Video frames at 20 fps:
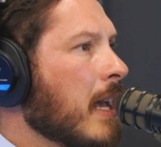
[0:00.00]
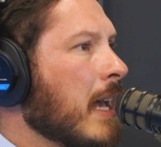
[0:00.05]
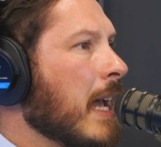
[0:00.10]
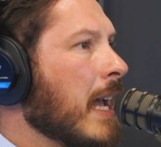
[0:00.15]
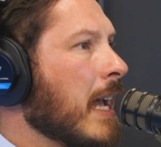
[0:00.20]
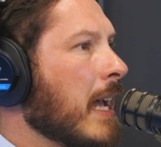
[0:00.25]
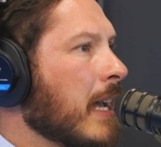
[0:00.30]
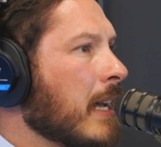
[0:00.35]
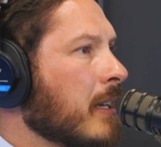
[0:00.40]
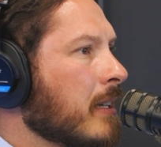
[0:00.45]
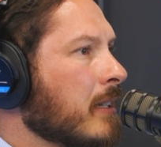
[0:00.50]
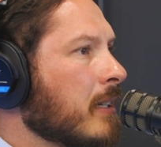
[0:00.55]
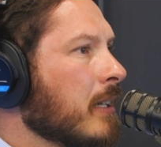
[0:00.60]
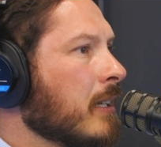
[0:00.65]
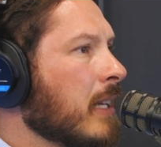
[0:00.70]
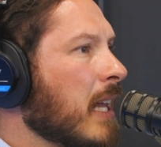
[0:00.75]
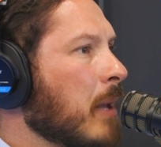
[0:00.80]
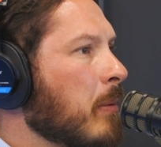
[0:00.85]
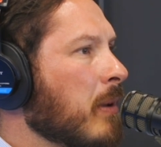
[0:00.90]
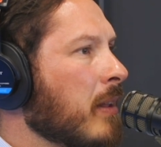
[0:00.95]
And
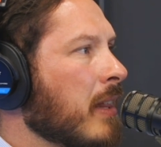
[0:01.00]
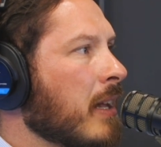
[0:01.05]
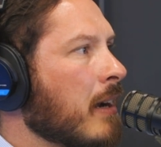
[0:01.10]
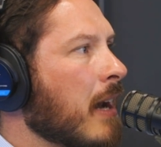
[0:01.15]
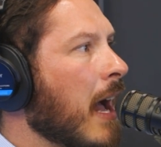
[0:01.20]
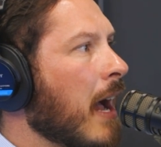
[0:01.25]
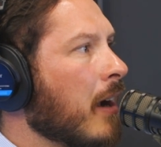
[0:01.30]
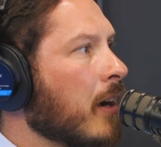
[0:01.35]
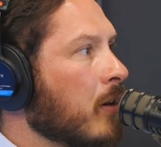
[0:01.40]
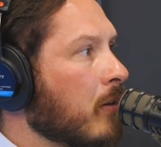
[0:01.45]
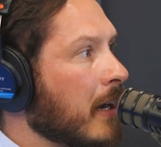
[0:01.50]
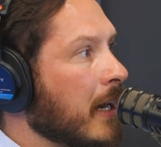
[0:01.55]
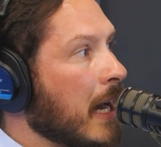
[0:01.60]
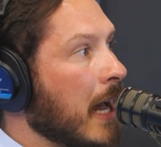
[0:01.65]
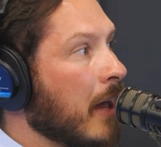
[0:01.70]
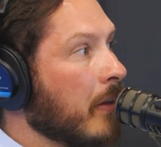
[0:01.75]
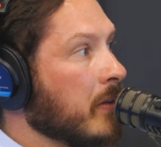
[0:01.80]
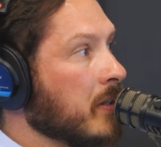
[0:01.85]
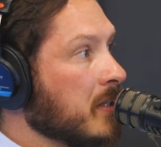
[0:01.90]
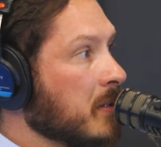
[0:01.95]
maybe they're not great
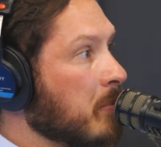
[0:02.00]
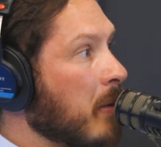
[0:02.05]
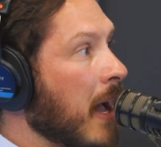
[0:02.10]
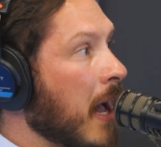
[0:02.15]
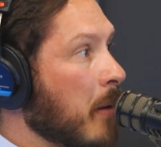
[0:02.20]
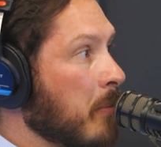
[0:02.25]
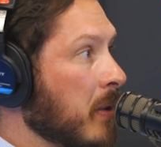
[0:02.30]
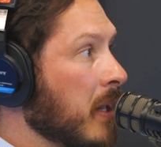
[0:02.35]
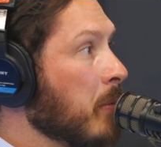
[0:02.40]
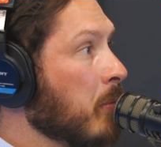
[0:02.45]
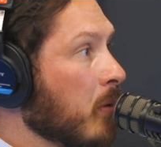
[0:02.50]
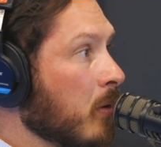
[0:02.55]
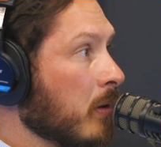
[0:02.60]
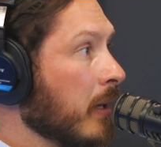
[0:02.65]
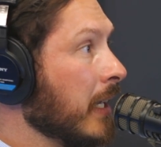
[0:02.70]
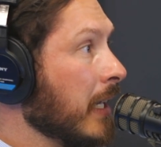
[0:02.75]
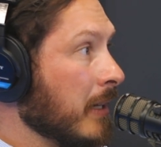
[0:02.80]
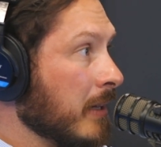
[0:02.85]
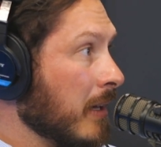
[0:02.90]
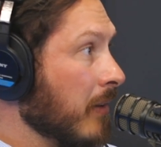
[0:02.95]
on the spot people
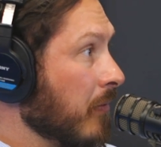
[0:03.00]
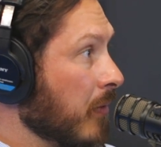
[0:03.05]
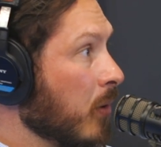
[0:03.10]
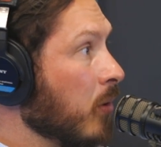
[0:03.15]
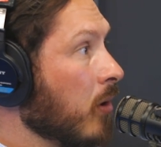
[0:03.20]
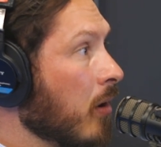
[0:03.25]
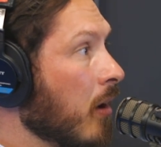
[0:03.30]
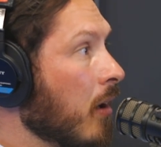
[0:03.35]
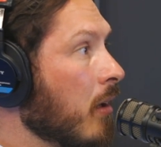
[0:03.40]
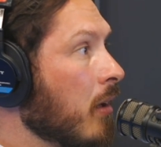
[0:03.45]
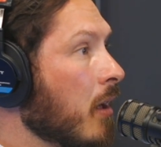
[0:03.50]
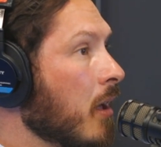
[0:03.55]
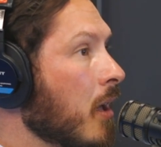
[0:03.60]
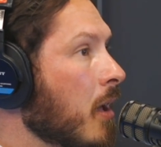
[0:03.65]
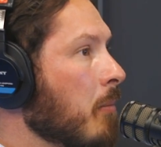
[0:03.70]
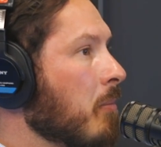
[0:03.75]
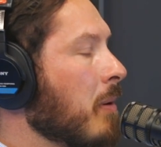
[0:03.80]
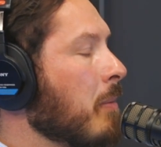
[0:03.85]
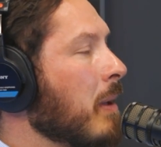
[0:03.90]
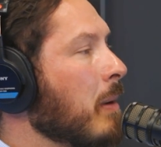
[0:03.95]
like on that phone call,
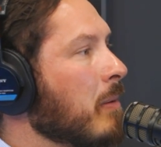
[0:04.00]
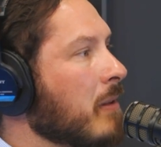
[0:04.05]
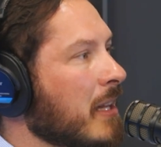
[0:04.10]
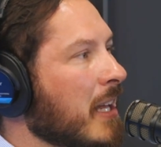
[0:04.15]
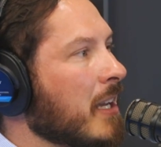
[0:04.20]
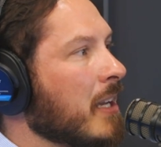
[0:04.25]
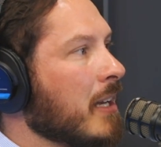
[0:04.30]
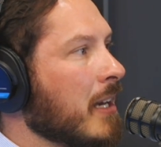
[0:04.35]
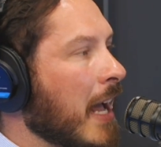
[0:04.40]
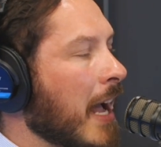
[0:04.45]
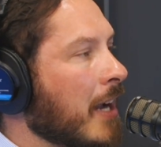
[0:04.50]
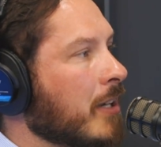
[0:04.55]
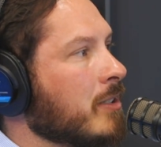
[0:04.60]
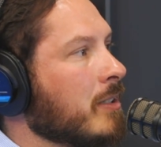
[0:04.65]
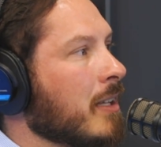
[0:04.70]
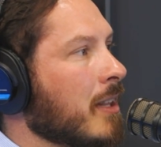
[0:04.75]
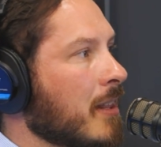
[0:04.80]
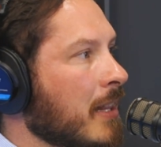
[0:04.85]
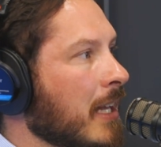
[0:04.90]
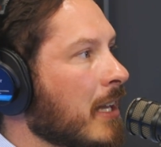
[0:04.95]
but maybe they could
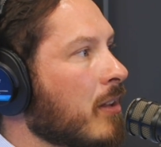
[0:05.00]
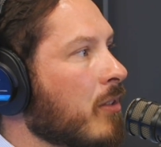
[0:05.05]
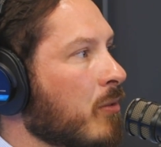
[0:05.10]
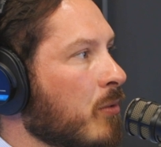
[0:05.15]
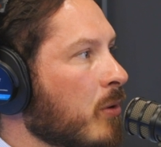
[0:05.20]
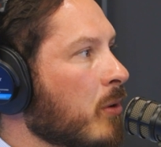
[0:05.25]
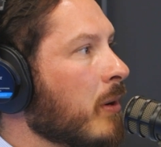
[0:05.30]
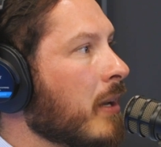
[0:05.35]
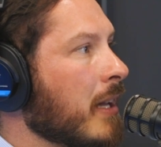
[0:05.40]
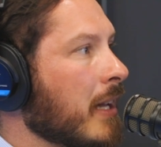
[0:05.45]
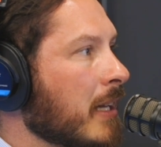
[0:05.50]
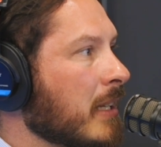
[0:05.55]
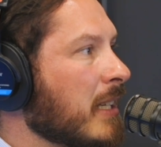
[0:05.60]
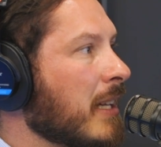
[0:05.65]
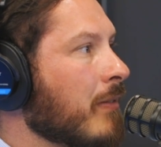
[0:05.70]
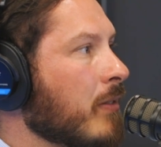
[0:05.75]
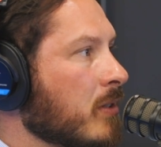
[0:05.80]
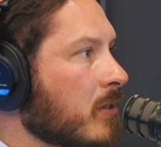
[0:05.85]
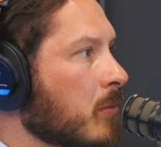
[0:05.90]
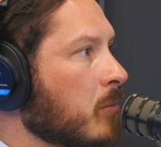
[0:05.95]
actually think through it and
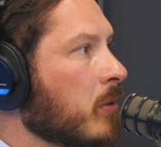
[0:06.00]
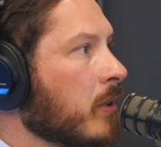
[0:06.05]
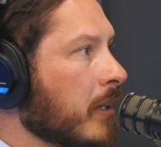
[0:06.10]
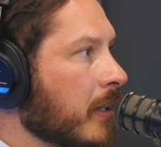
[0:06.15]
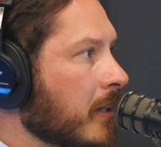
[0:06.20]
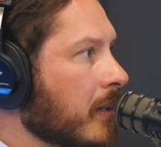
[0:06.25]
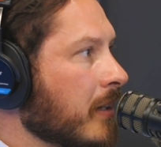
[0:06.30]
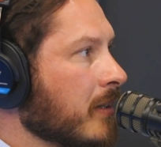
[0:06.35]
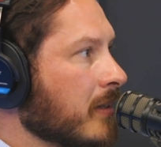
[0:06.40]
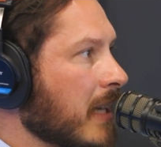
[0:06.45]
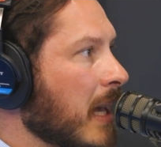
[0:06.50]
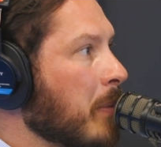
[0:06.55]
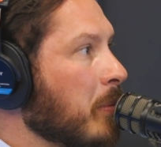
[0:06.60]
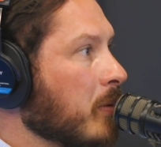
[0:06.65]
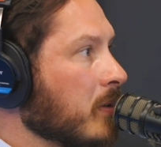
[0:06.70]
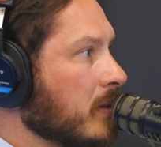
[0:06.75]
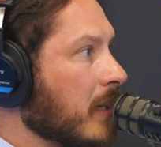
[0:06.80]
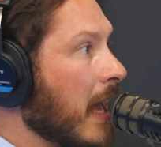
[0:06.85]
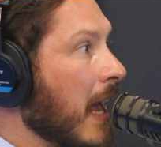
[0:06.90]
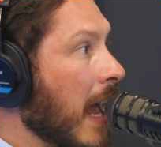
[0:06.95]
give you some really good
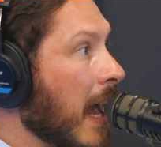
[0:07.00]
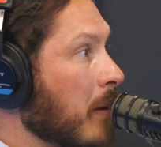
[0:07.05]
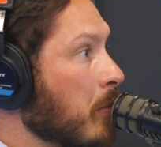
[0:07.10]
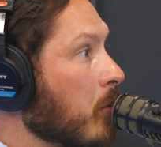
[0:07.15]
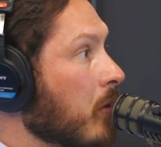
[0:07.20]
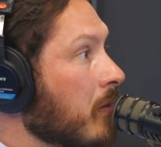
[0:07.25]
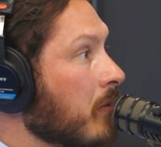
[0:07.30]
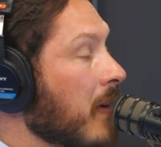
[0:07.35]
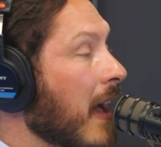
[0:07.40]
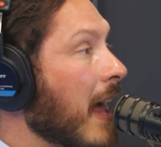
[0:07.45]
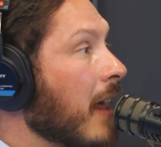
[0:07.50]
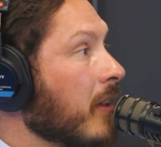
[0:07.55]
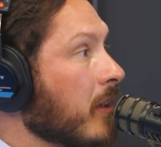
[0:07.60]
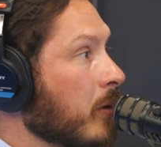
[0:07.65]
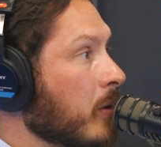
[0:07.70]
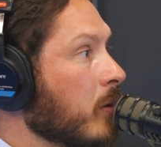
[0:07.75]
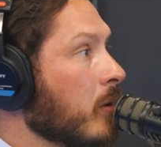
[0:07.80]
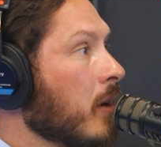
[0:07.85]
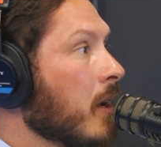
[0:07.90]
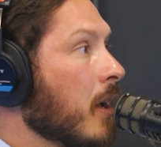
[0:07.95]
examples that add more
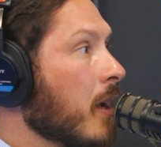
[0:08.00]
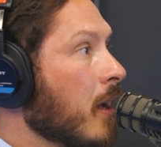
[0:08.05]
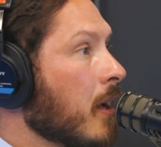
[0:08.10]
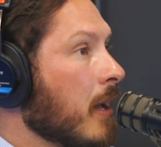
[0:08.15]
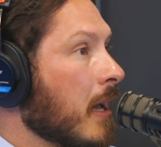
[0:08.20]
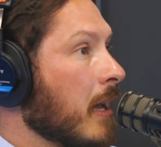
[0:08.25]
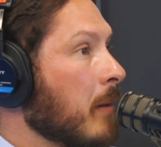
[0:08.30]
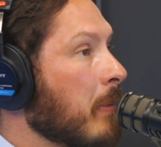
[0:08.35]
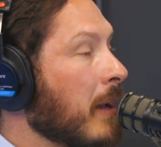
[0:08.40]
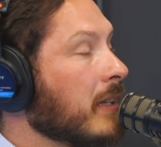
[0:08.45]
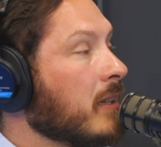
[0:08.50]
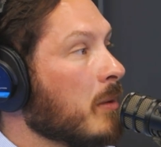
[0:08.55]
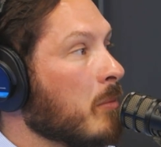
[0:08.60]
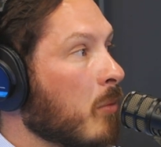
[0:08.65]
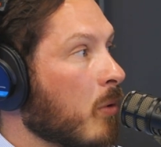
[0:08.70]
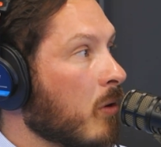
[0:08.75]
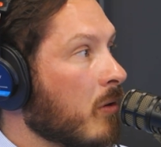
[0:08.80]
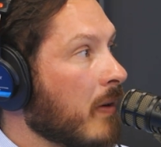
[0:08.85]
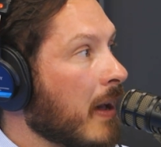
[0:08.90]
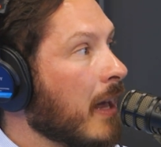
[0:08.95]
value and make them
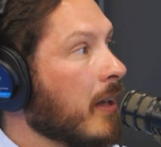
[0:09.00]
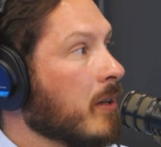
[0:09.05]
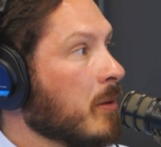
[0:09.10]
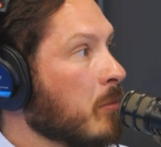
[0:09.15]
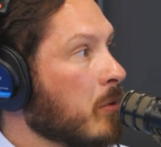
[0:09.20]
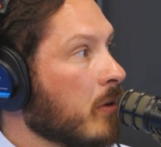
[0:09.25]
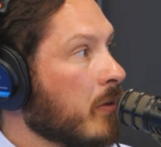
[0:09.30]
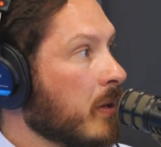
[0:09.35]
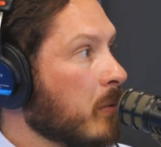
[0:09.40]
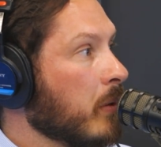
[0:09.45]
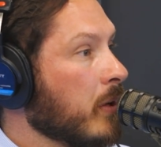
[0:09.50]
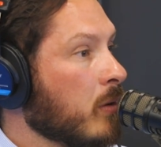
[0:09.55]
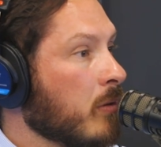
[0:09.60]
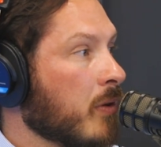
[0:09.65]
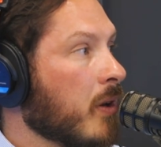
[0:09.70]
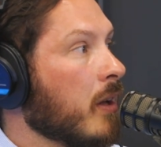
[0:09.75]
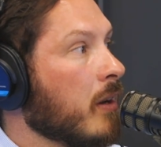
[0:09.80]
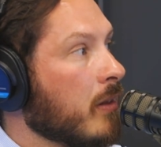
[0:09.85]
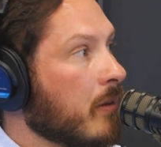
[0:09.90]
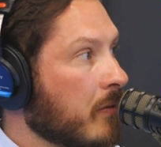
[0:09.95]
more valuable than what you
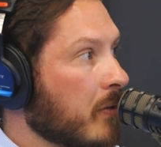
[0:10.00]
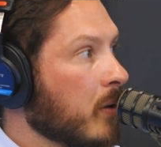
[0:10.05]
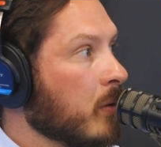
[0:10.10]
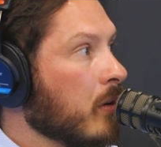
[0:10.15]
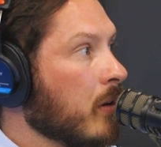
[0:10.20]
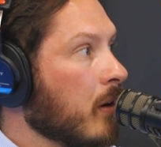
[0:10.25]
thought on the phone